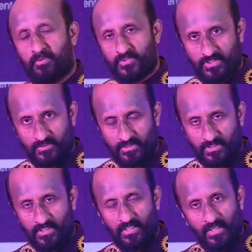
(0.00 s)

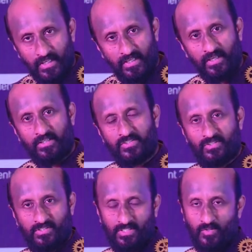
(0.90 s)
positivity in our
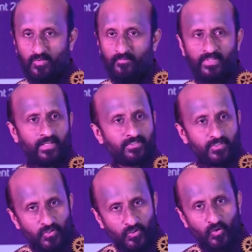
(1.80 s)
district now. There is
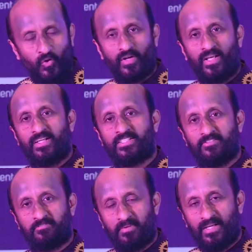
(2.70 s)
no
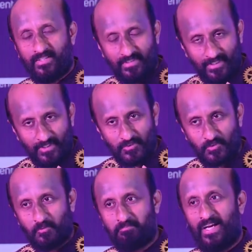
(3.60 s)
negative blood, there is
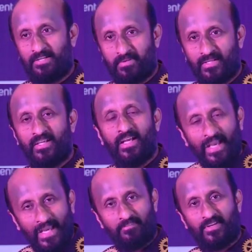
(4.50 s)
no bad blood.
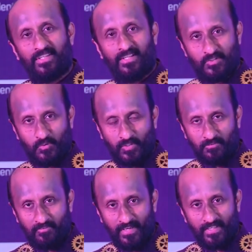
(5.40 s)
Everything is going
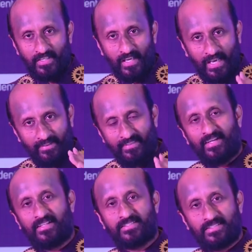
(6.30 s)
fine. And
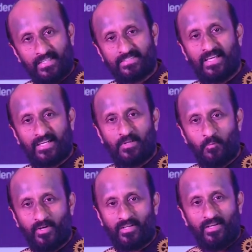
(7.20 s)
that is exactly
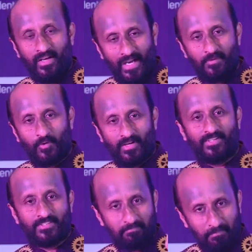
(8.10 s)
what I would
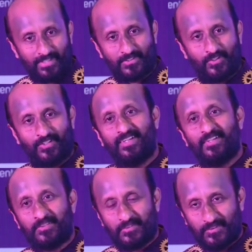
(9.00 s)
like to pass on
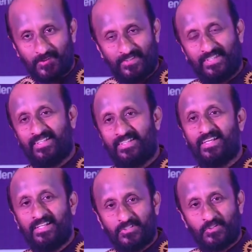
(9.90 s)
to Rotarian
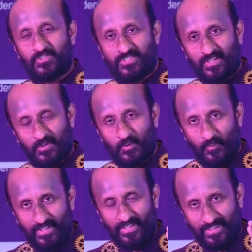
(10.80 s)
Jose Chacko
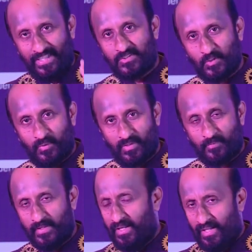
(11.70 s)
when he takes over.
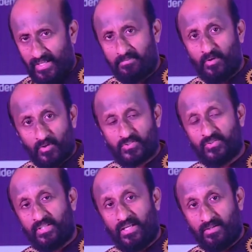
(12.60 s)
Let me
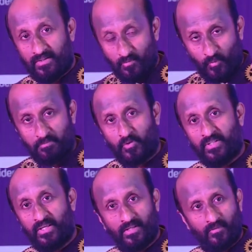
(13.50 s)
also tell one more
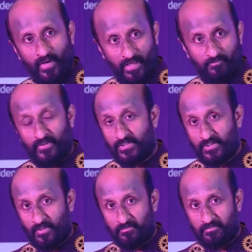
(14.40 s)
thing when I'm
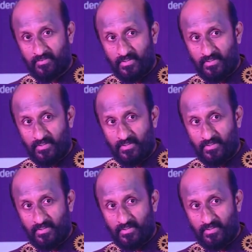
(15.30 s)
finishing off.